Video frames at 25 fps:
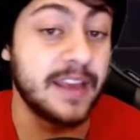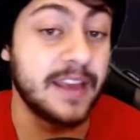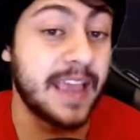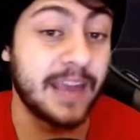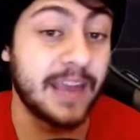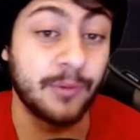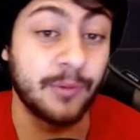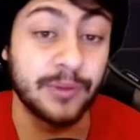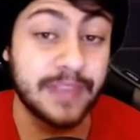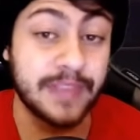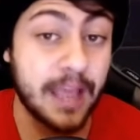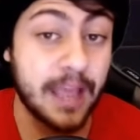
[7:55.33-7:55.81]

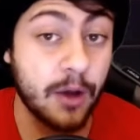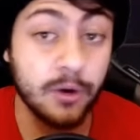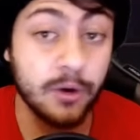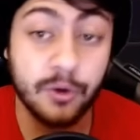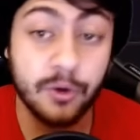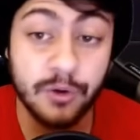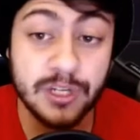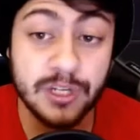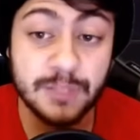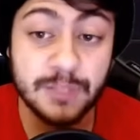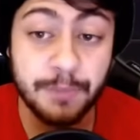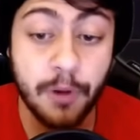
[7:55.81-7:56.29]
And without
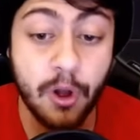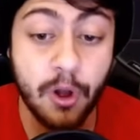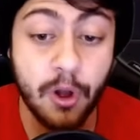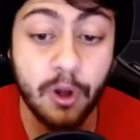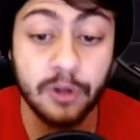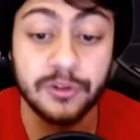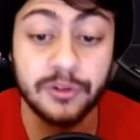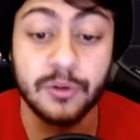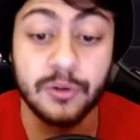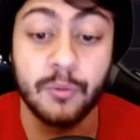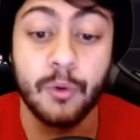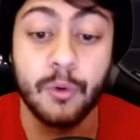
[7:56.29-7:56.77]
Chris
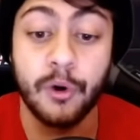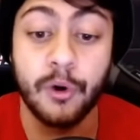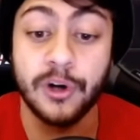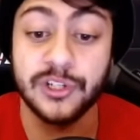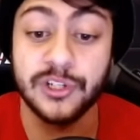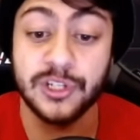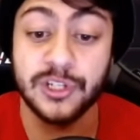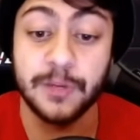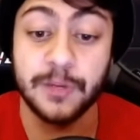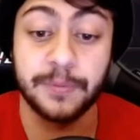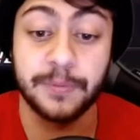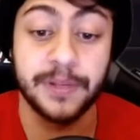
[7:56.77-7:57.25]
Paul, the
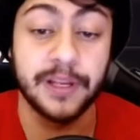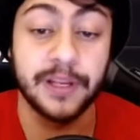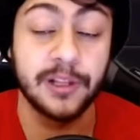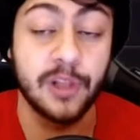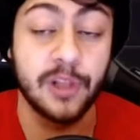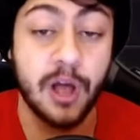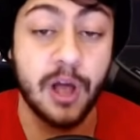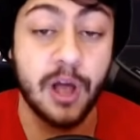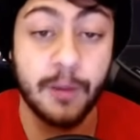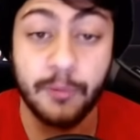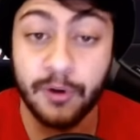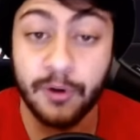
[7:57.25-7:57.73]
Warriors are going to play a
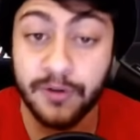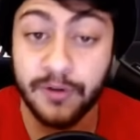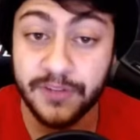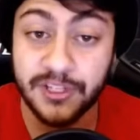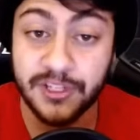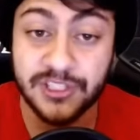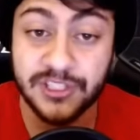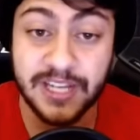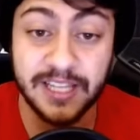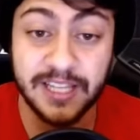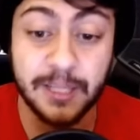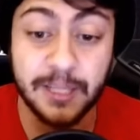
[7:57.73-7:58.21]
lot more of
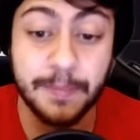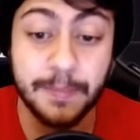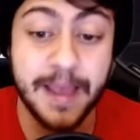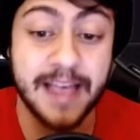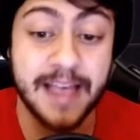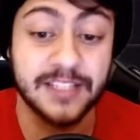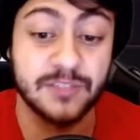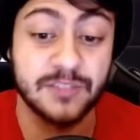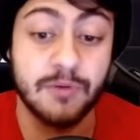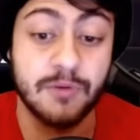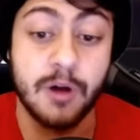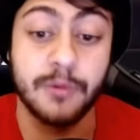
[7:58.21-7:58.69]
their style of
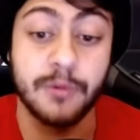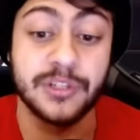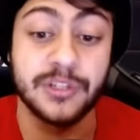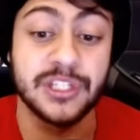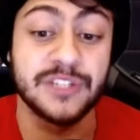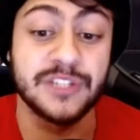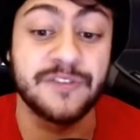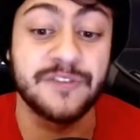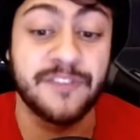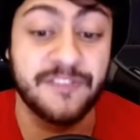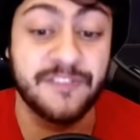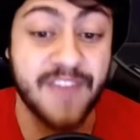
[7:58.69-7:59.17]
basketball,
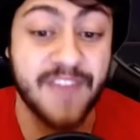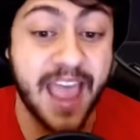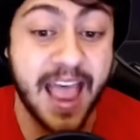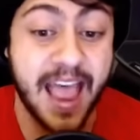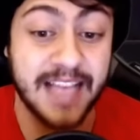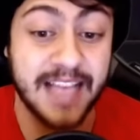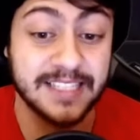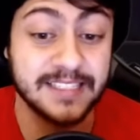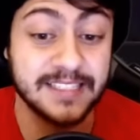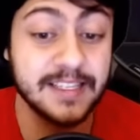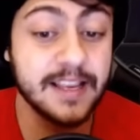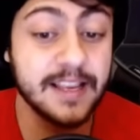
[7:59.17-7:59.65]
which is
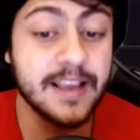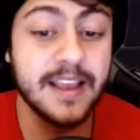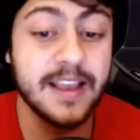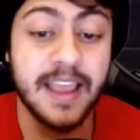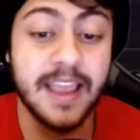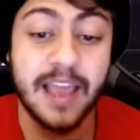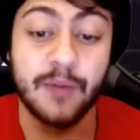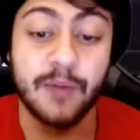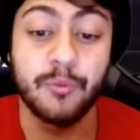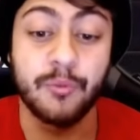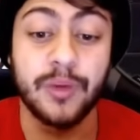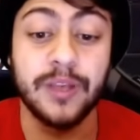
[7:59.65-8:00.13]
fast,
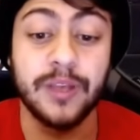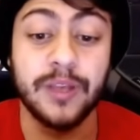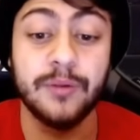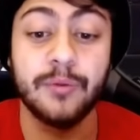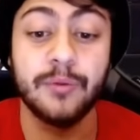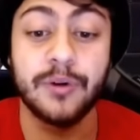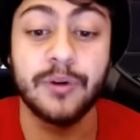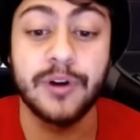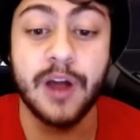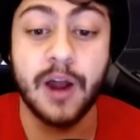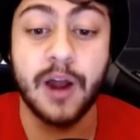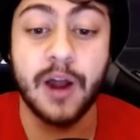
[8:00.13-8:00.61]
and we
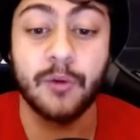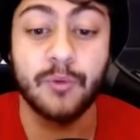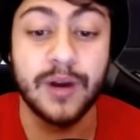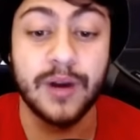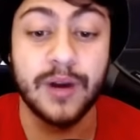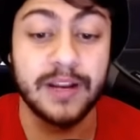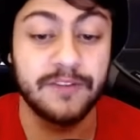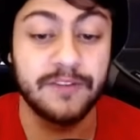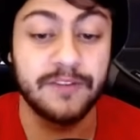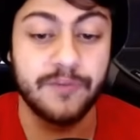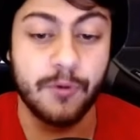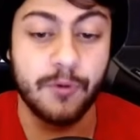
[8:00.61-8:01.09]
were not
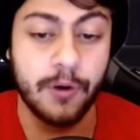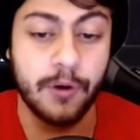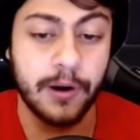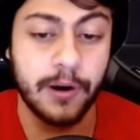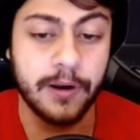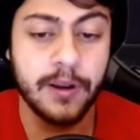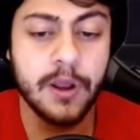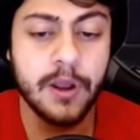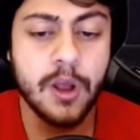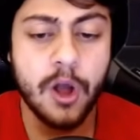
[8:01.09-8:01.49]
ready for it.